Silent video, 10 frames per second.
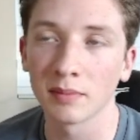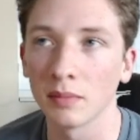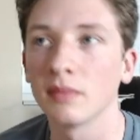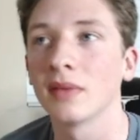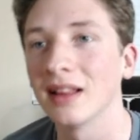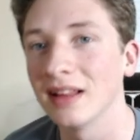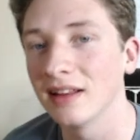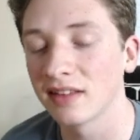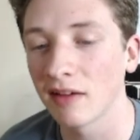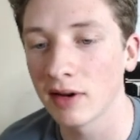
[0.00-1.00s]
at
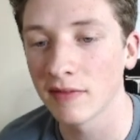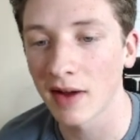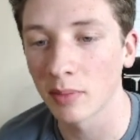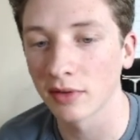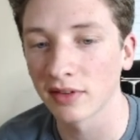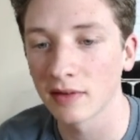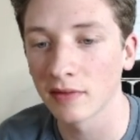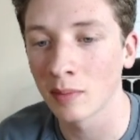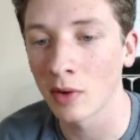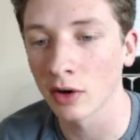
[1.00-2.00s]
least 75% of
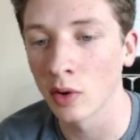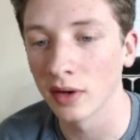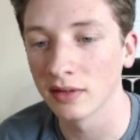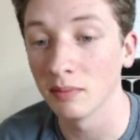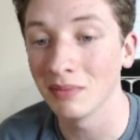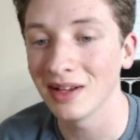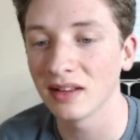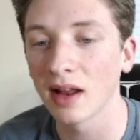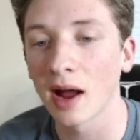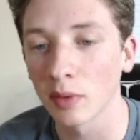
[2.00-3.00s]
them, are going to
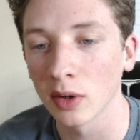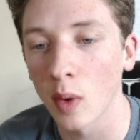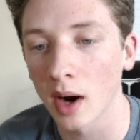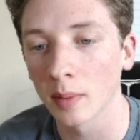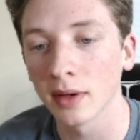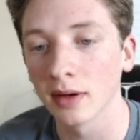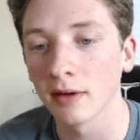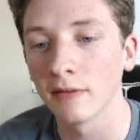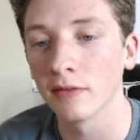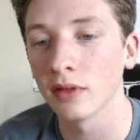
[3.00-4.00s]
meet that requirement
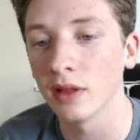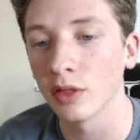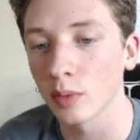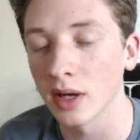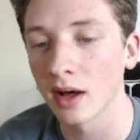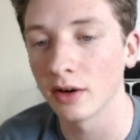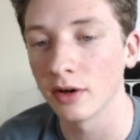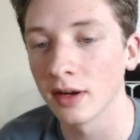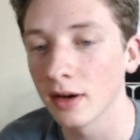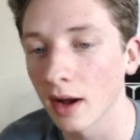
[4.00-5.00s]
of the
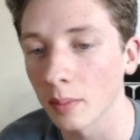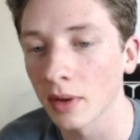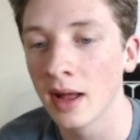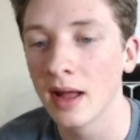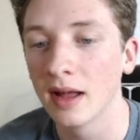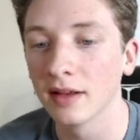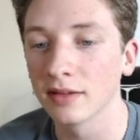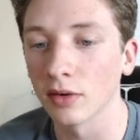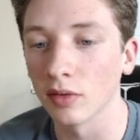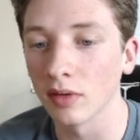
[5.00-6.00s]
300 and up.
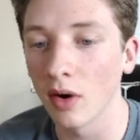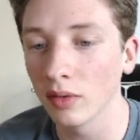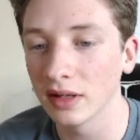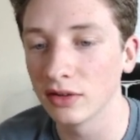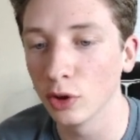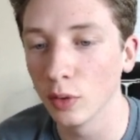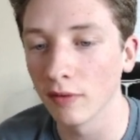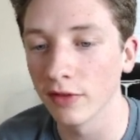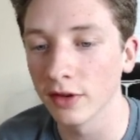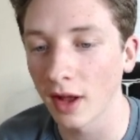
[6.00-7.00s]
So only 2
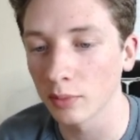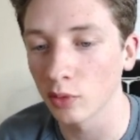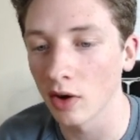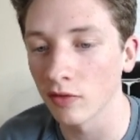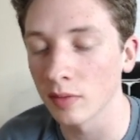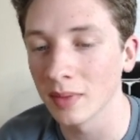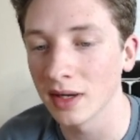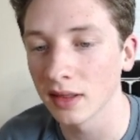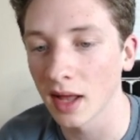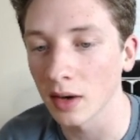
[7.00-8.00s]
of the top 12 are
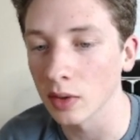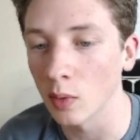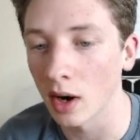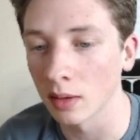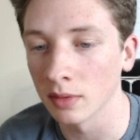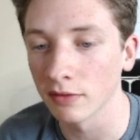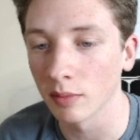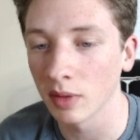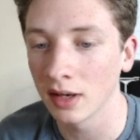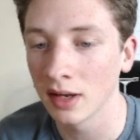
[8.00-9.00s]
meeting that requirement for me,